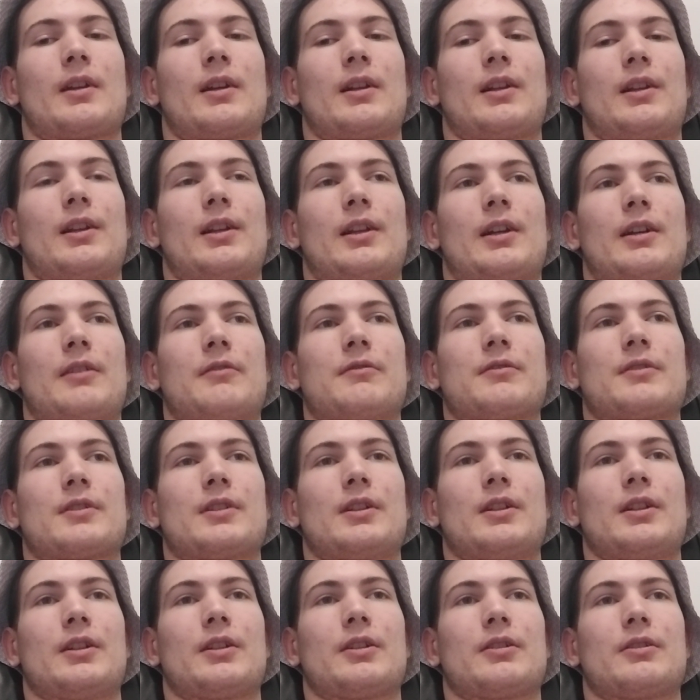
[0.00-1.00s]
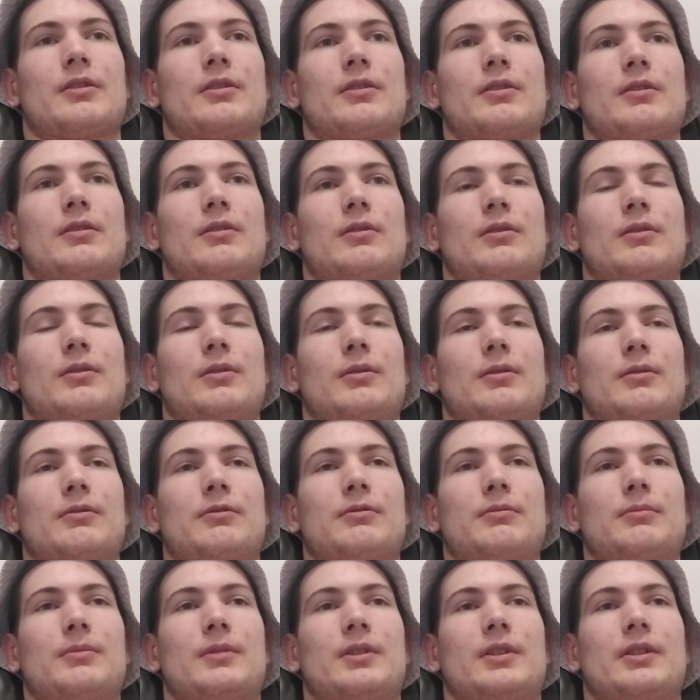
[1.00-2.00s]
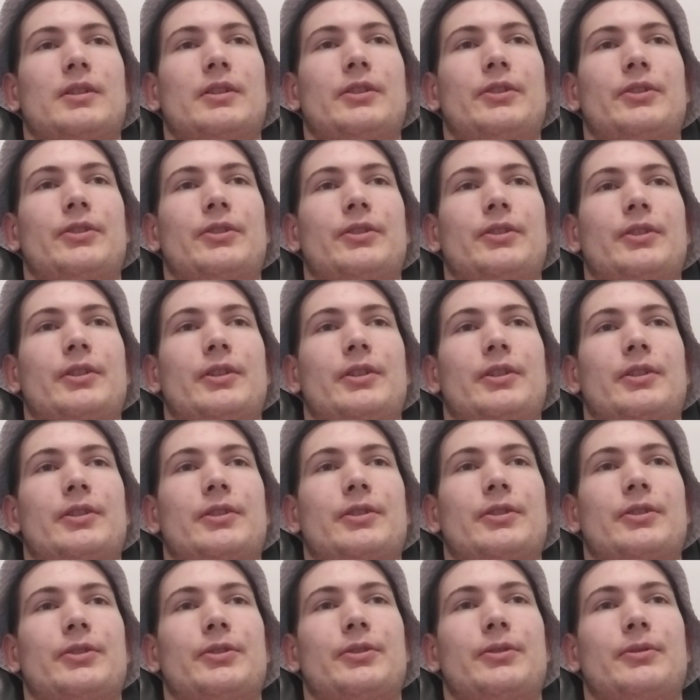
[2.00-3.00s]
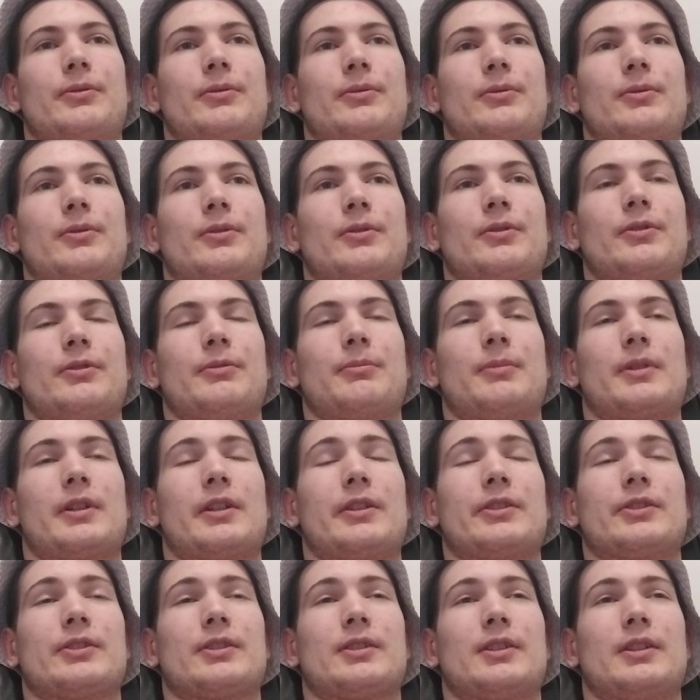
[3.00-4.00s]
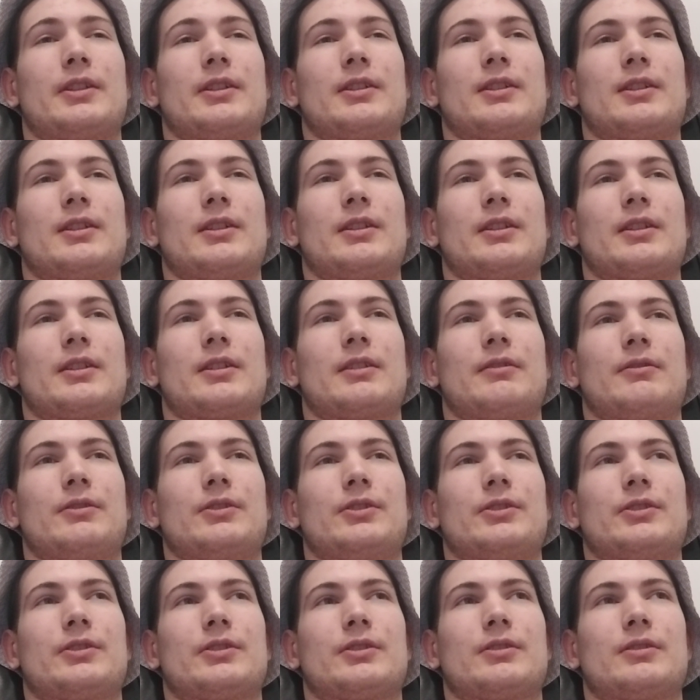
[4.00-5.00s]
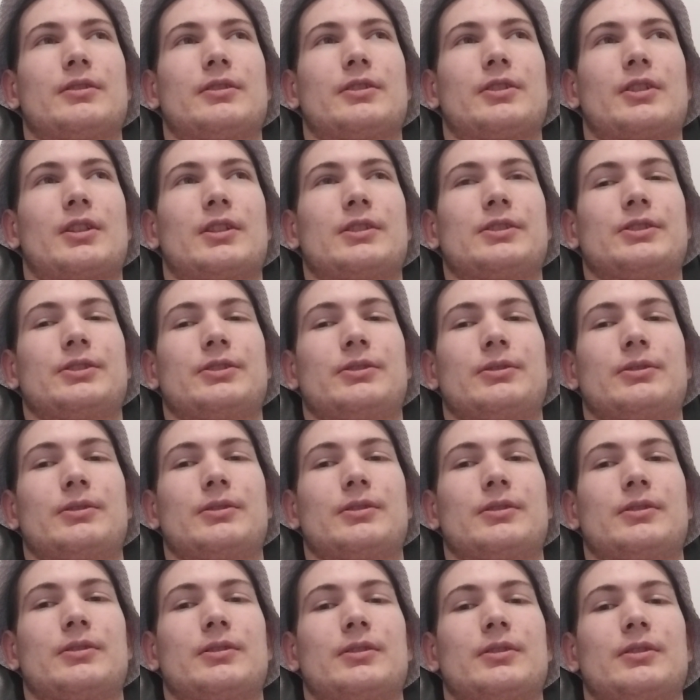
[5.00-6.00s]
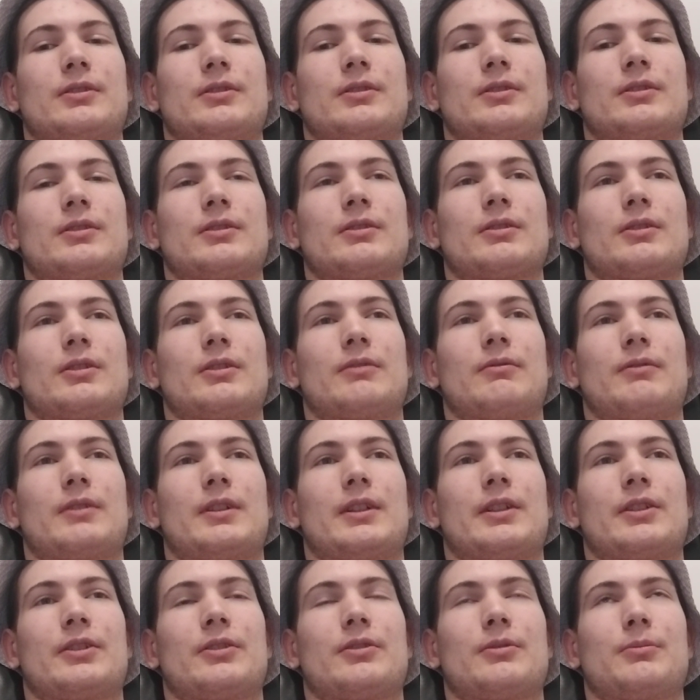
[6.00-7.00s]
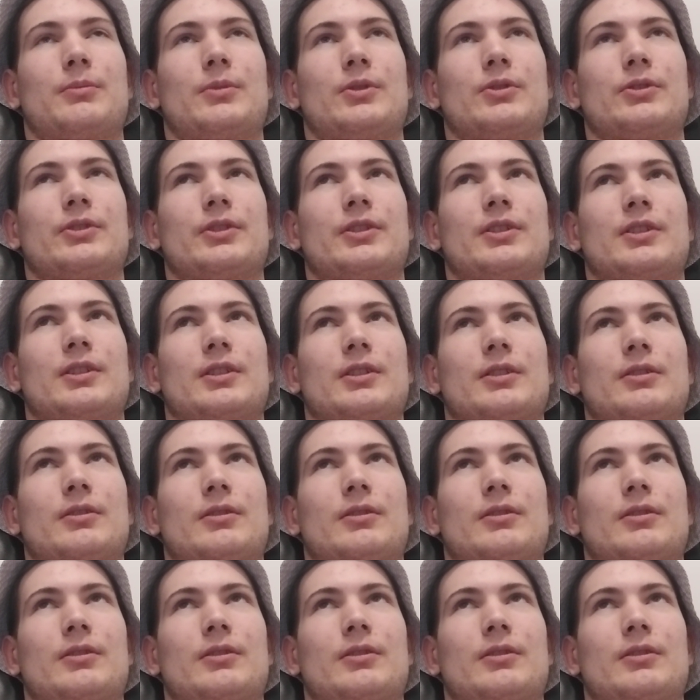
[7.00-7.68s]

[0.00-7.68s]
I left like all of my theater studios basically, and like I was just doing, went to musical